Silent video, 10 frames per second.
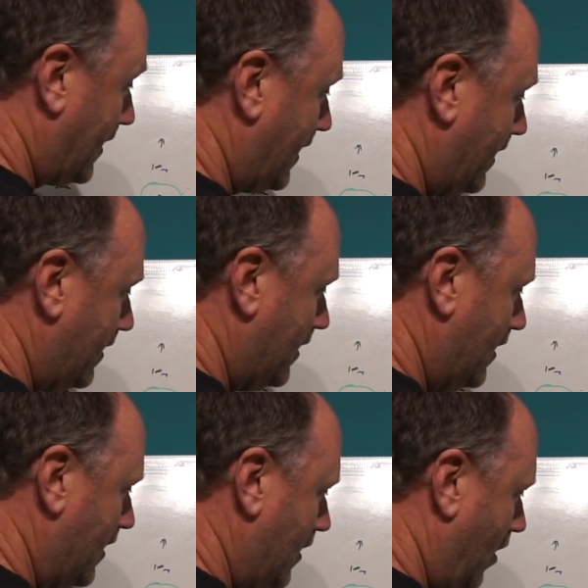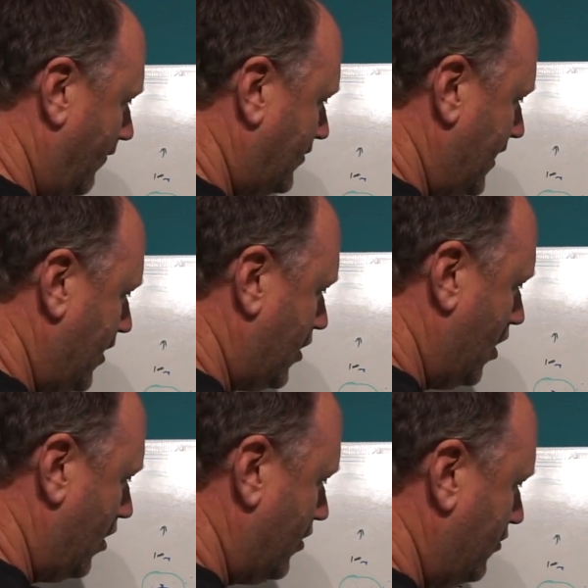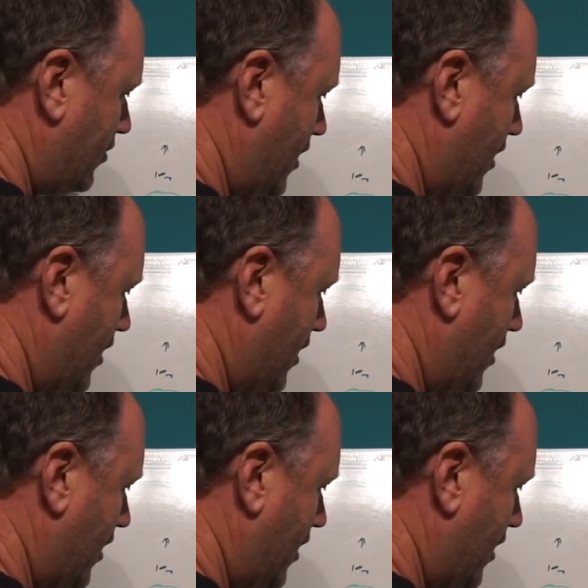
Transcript: Okay. Obviously, you can't use the